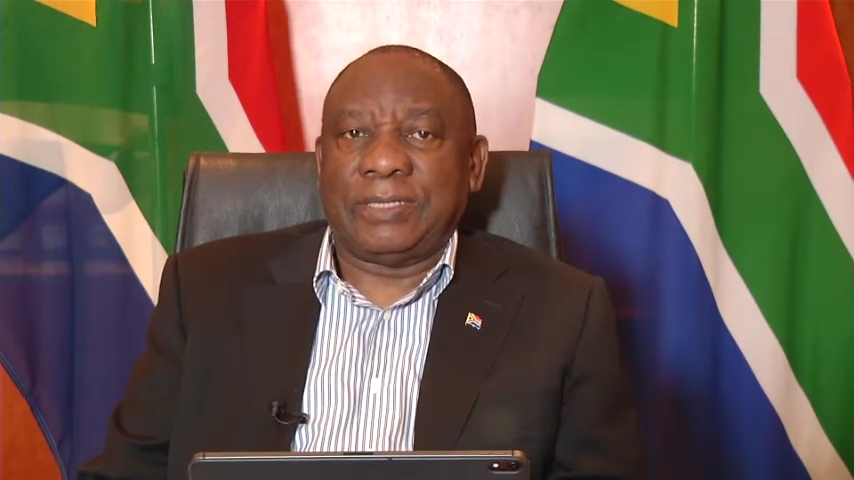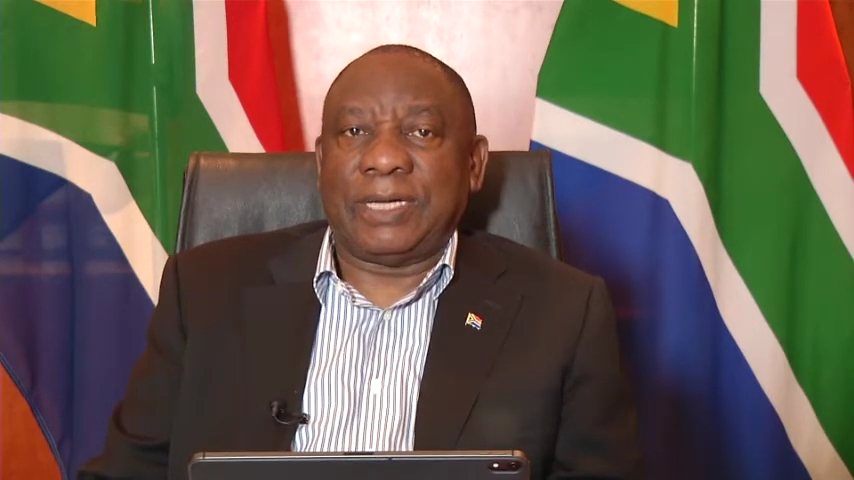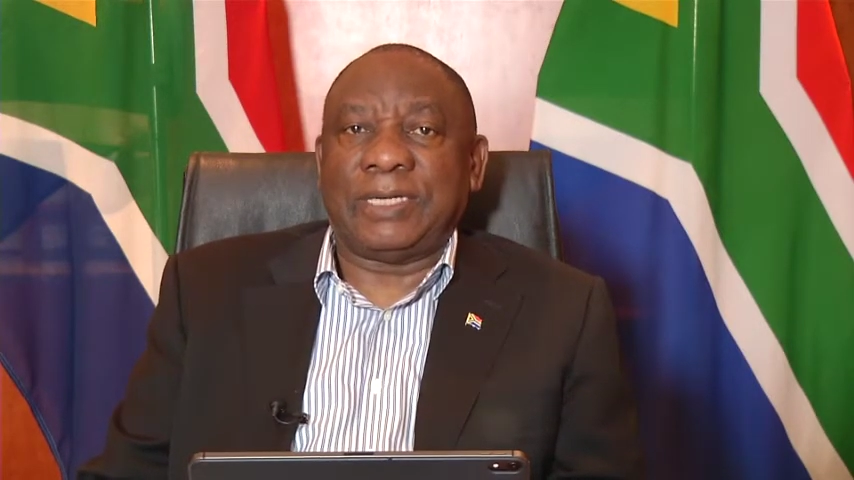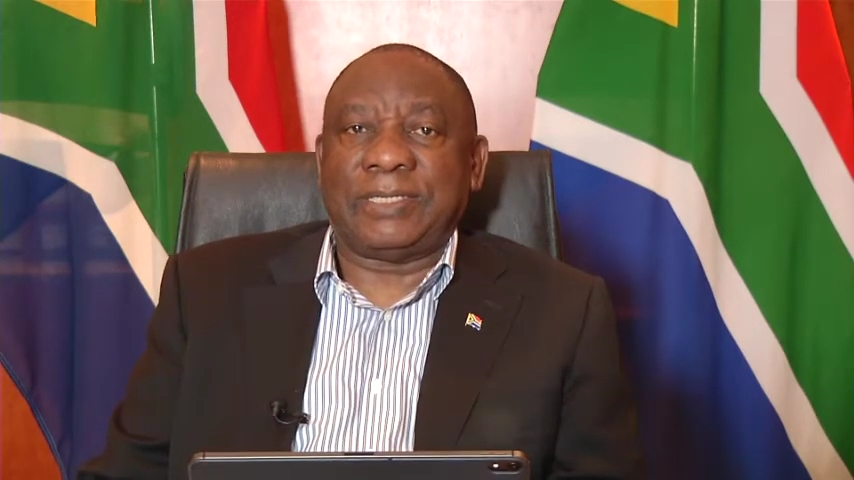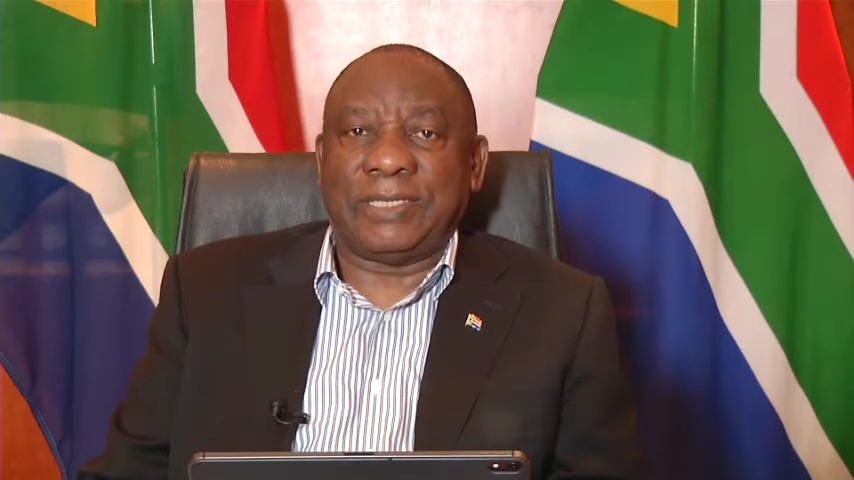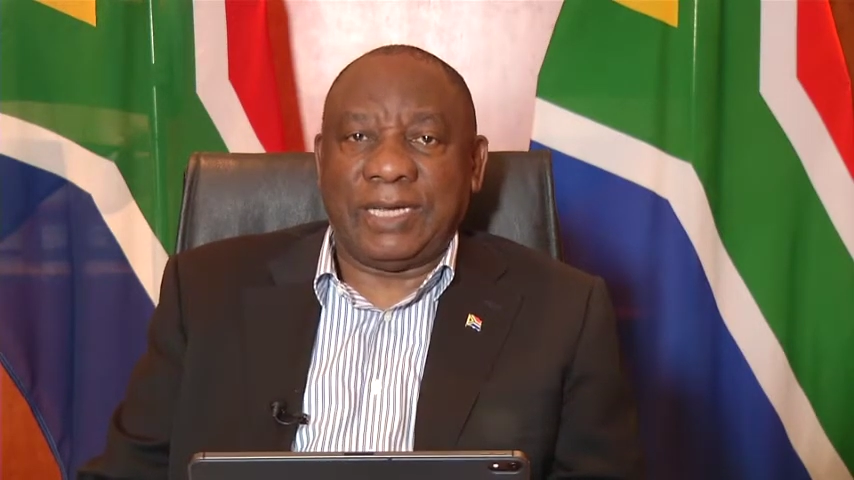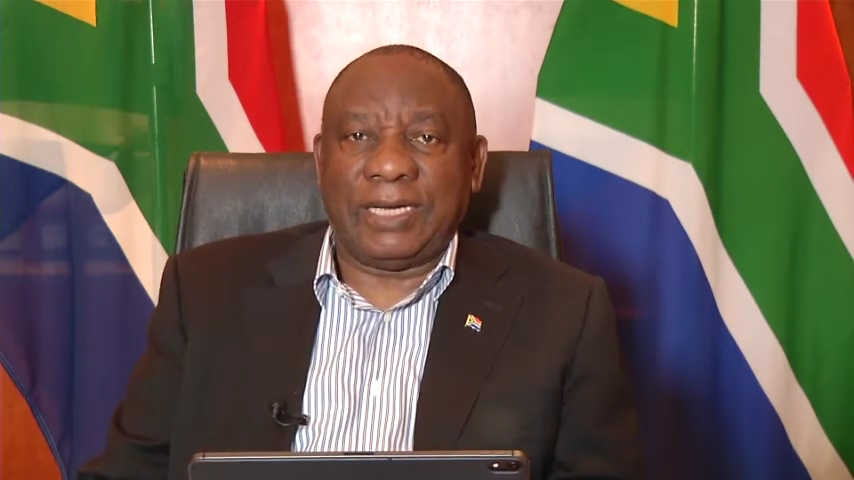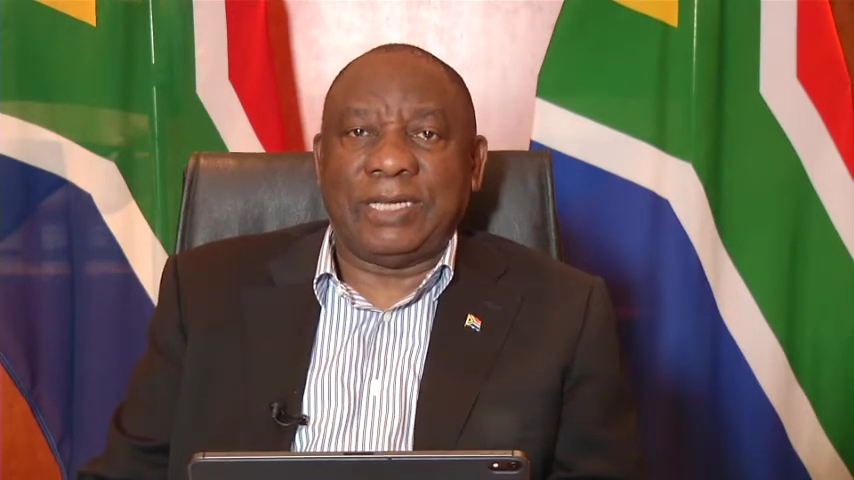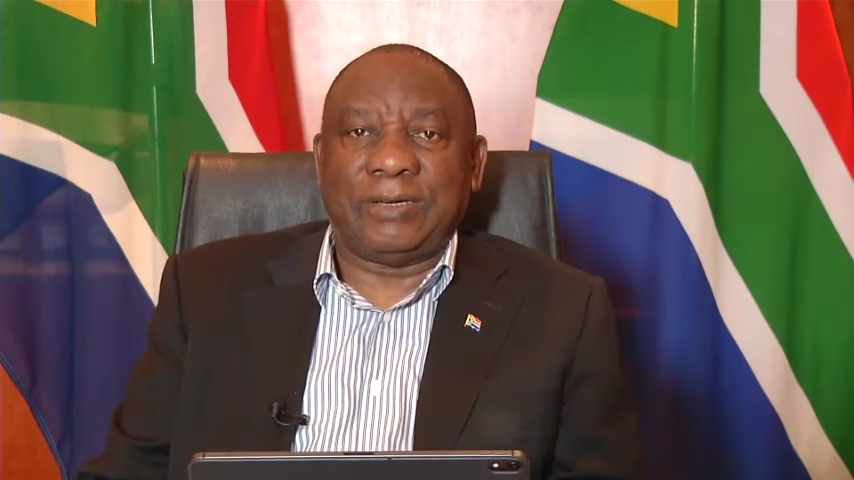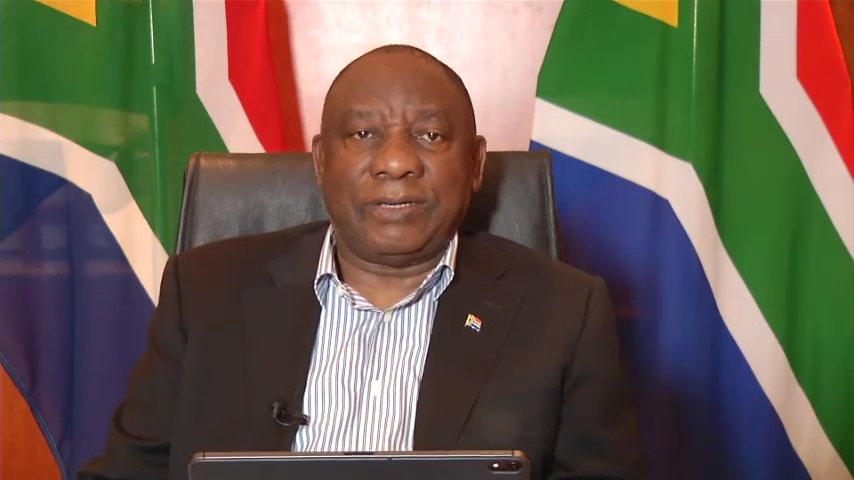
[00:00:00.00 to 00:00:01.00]
That is
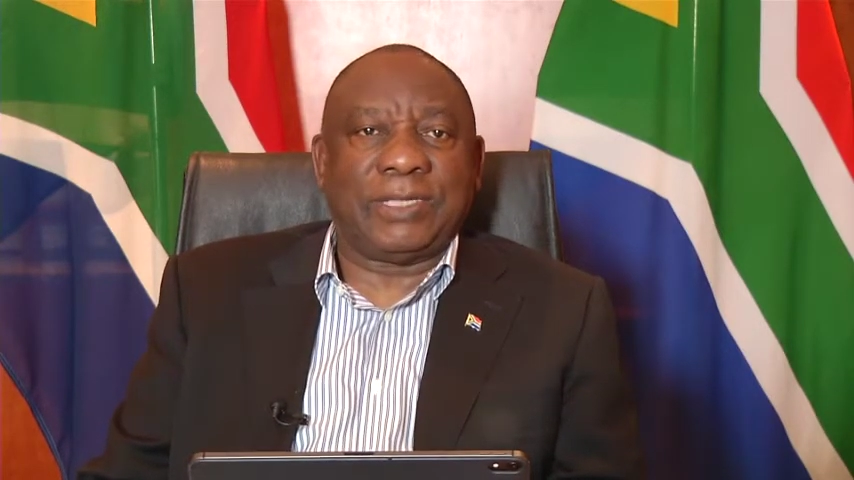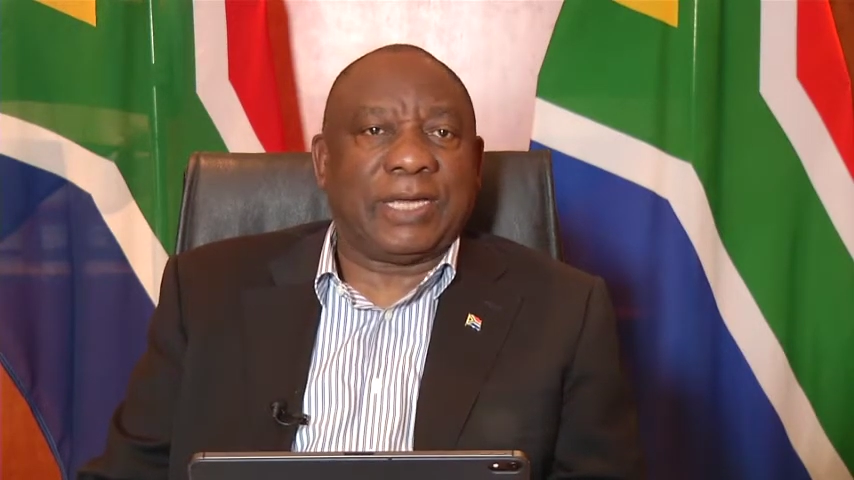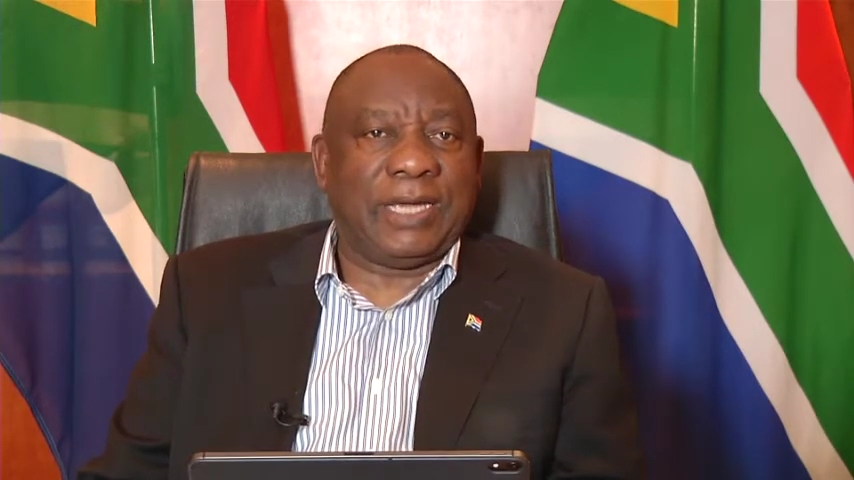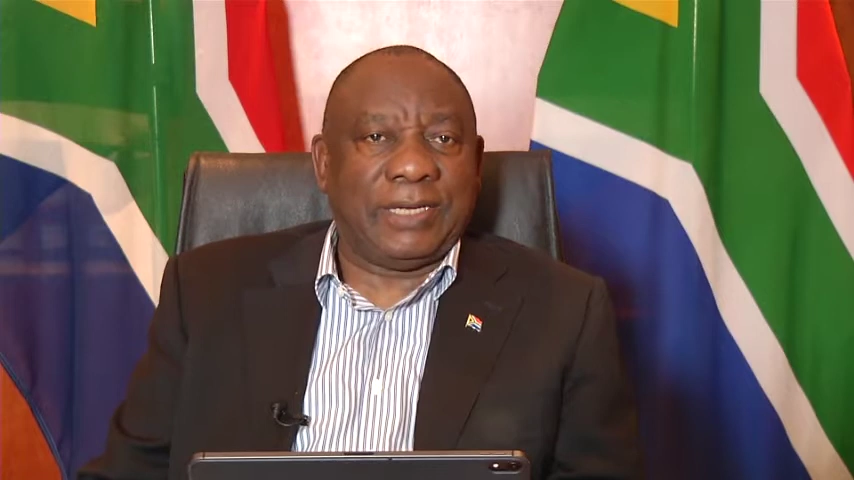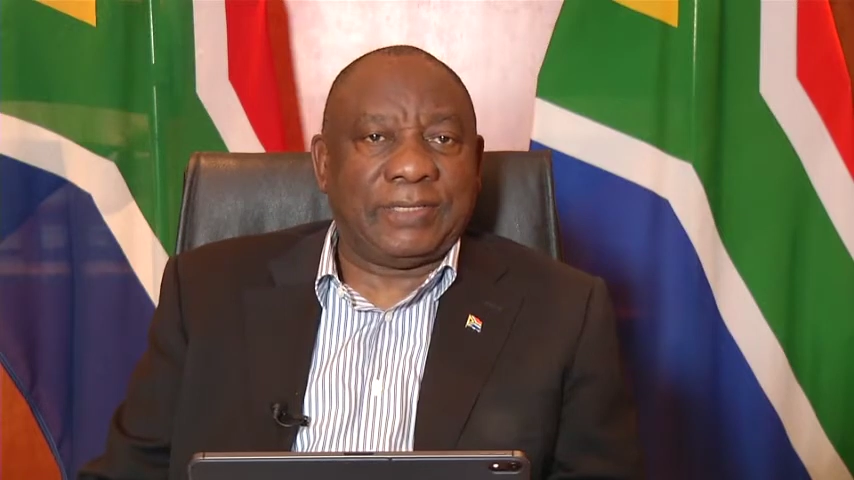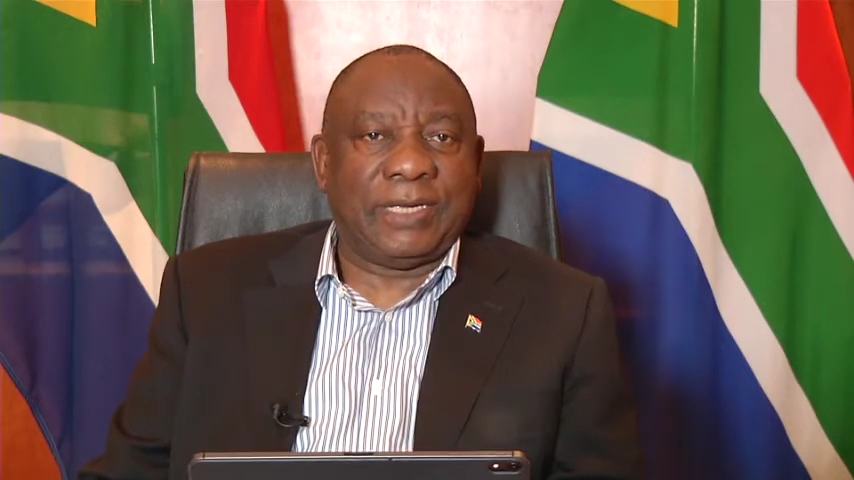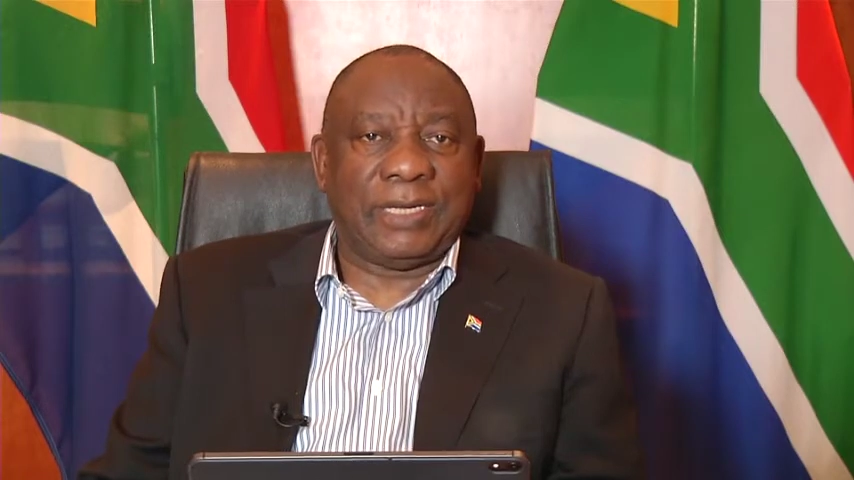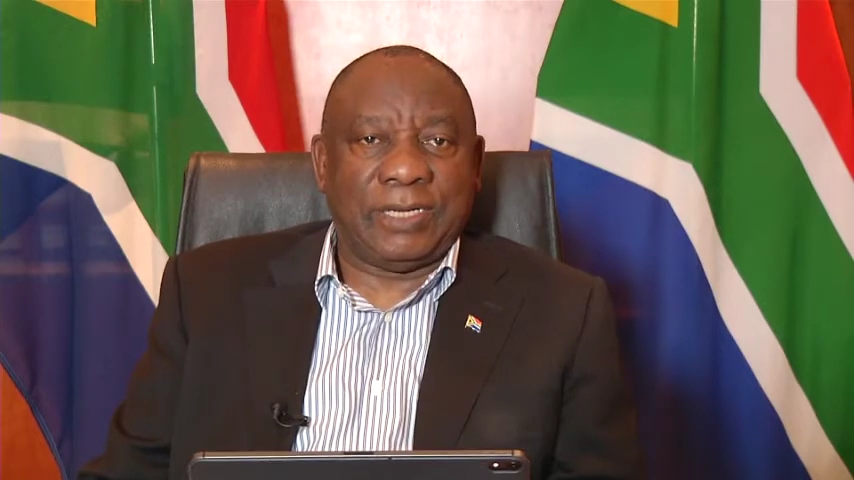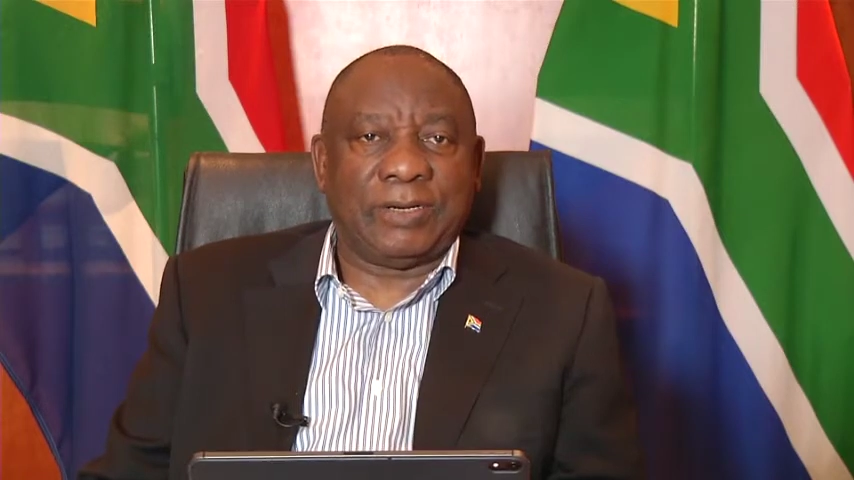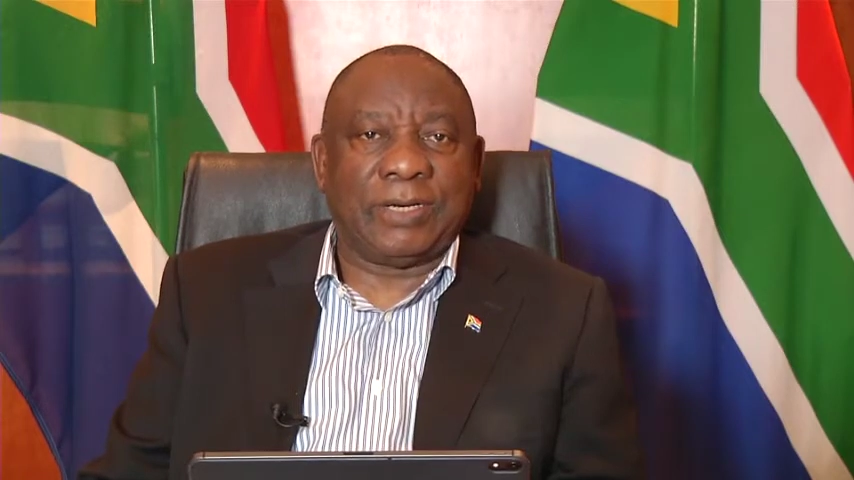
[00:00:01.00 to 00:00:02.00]
sadly not the case
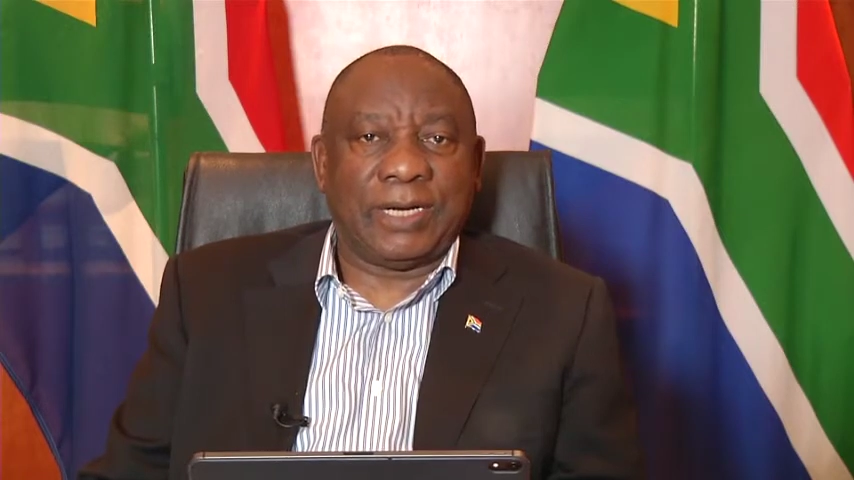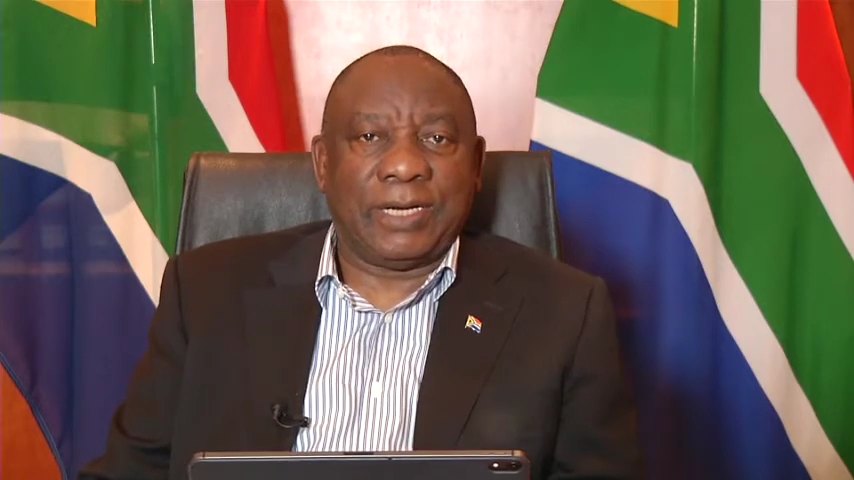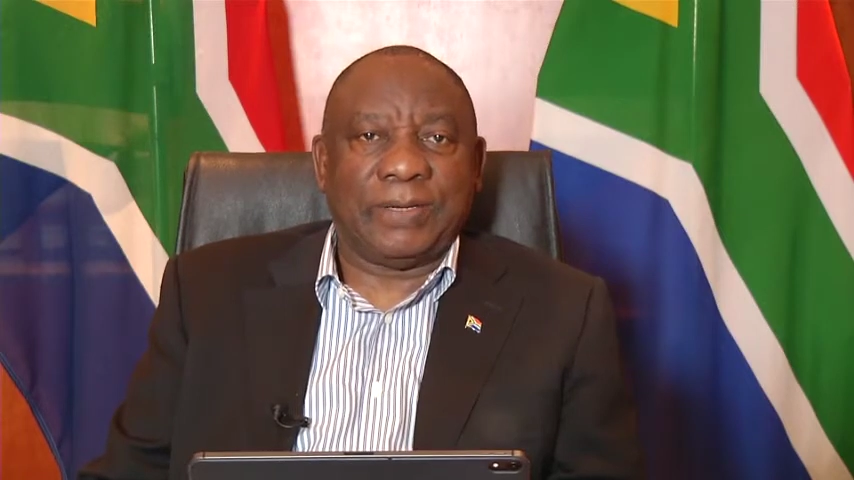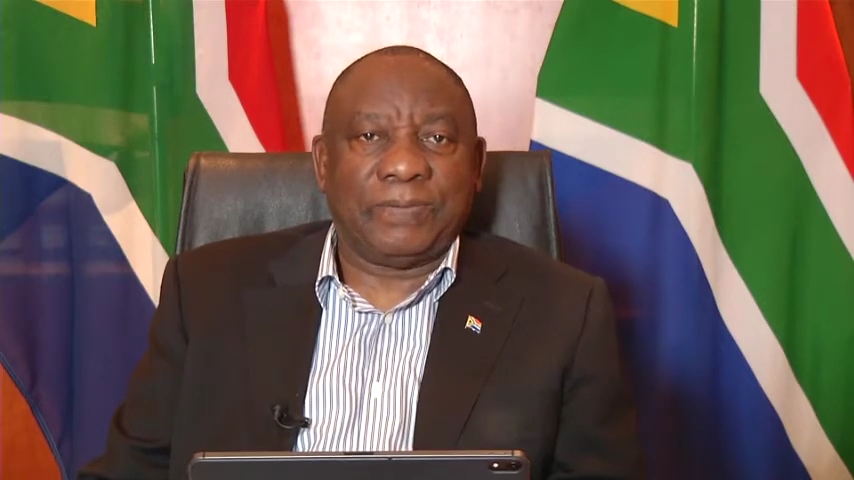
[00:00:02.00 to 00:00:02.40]
any longer.